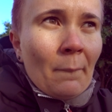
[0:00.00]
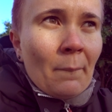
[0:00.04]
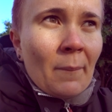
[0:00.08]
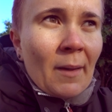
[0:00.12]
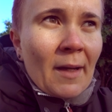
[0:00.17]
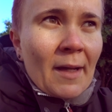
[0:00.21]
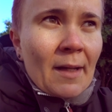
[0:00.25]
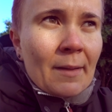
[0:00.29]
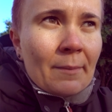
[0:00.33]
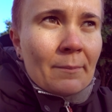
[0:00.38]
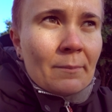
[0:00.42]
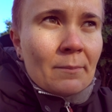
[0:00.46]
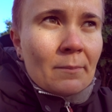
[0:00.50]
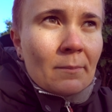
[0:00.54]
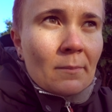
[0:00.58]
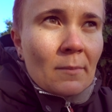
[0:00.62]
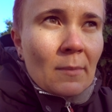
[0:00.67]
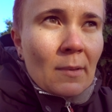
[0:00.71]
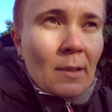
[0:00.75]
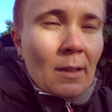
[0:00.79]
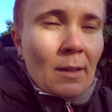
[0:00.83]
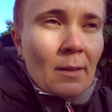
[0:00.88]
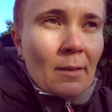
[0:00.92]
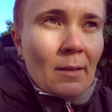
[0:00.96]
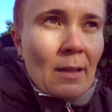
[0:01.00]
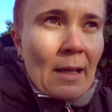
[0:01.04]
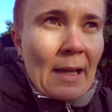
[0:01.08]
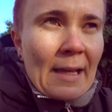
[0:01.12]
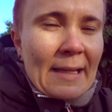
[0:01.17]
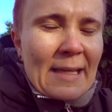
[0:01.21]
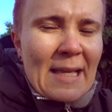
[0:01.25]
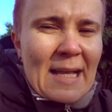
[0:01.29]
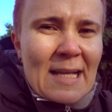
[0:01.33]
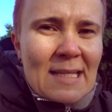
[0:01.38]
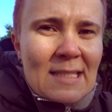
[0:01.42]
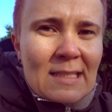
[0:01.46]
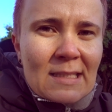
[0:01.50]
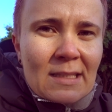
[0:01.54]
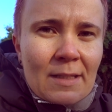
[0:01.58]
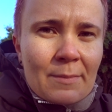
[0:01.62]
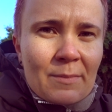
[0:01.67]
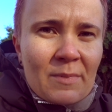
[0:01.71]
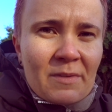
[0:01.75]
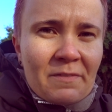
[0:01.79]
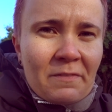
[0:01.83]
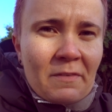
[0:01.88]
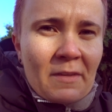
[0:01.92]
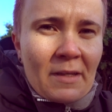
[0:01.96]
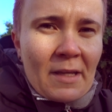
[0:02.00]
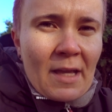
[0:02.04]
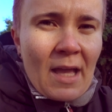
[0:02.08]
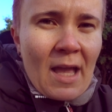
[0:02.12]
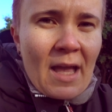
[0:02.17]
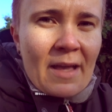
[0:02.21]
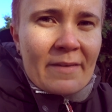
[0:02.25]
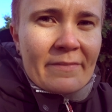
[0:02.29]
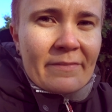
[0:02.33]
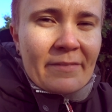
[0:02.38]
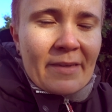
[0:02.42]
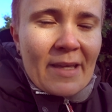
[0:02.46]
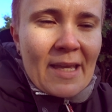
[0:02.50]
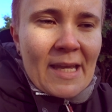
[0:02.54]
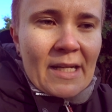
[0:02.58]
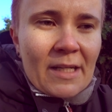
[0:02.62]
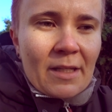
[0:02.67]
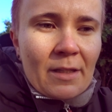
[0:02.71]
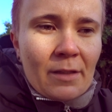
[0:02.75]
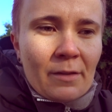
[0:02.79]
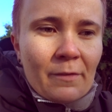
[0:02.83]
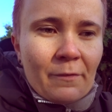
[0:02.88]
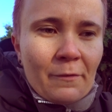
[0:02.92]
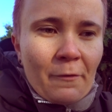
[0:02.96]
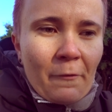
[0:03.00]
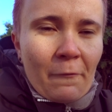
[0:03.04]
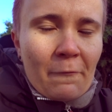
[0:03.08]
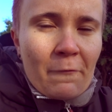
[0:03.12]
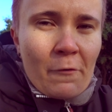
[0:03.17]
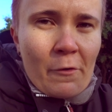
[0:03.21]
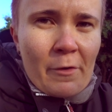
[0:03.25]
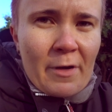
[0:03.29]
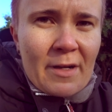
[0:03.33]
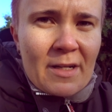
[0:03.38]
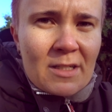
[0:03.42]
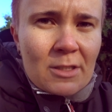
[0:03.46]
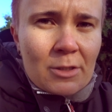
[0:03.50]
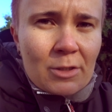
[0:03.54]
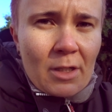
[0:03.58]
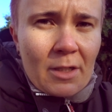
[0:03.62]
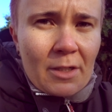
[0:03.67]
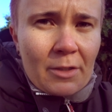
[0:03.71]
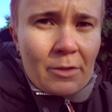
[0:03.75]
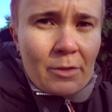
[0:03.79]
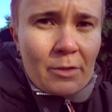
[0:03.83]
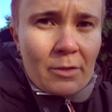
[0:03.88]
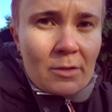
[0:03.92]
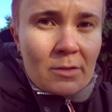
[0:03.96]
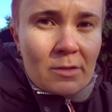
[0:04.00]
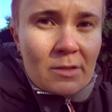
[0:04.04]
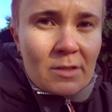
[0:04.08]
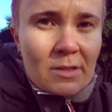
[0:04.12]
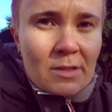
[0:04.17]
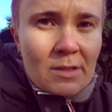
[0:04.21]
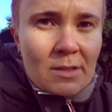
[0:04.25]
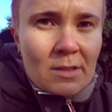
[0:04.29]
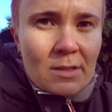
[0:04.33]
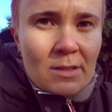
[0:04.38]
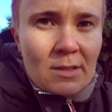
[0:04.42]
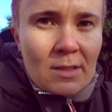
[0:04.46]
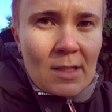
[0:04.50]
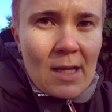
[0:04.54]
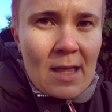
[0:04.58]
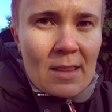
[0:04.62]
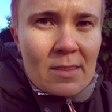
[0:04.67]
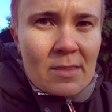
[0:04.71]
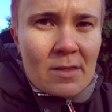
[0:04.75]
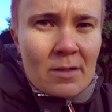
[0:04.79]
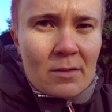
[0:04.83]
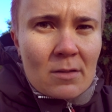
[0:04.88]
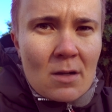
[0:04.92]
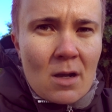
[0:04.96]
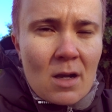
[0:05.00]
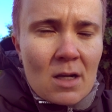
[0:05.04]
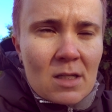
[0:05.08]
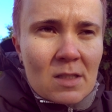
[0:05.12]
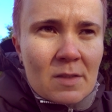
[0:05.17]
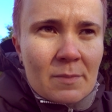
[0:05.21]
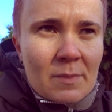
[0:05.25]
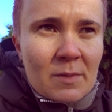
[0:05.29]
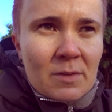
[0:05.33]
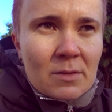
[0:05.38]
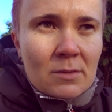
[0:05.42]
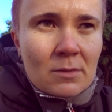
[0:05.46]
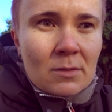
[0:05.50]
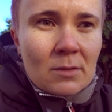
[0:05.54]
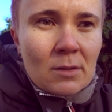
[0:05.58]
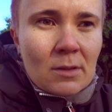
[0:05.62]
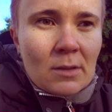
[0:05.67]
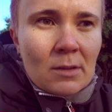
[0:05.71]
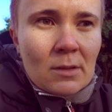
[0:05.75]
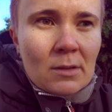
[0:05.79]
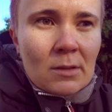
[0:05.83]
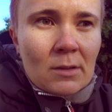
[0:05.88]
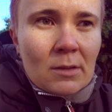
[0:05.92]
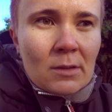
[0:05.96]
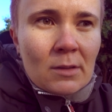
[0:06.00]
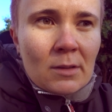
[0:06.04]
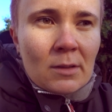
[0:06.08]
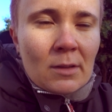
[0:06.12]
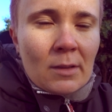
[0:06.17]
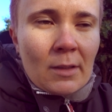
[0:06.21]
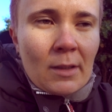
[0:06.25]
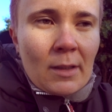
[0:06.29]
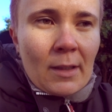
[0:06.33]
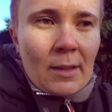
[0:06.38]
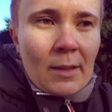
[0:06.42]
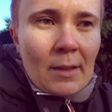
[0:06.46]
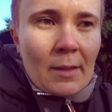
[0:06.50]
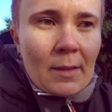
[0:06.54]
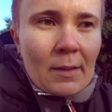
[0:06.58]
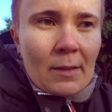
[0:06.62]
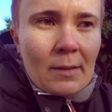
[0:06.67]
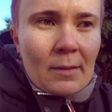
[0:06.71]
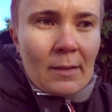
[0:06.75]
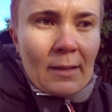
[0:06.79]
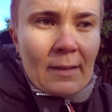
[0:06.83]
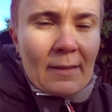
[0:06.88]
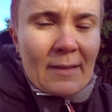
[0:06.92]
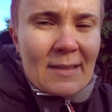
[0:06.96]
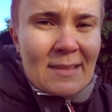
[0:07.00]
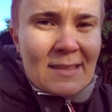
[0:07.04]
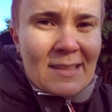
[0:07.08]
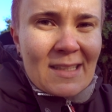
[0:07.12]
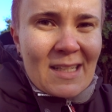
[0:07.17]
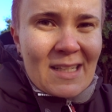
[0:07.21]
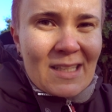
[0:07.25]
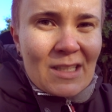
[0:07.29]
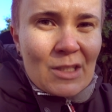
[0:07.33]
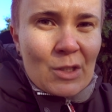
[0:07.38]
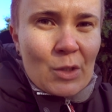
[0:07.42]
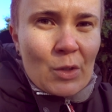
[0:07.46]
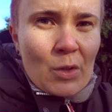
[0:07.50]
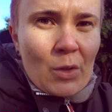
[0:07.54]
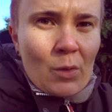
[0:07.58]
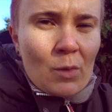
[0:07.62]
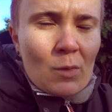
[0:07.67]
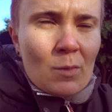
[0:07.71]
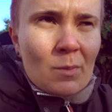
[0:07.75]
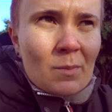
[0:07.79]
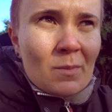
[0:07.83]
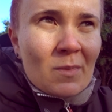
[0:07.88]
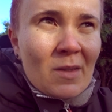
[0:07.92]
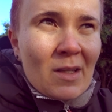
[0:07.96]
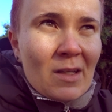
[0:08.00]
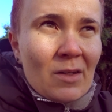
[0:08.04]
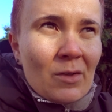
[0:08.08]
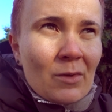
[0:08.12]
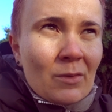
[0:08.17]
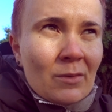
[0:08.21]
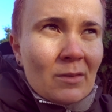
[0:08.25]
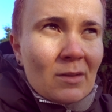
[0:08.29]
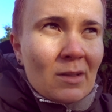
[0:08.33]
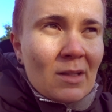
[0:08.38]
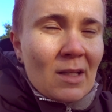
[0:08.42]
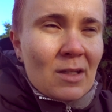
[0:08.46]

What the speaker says: But I asked them if they have any foreign educated nurses at their hospital, and they said no, they don't.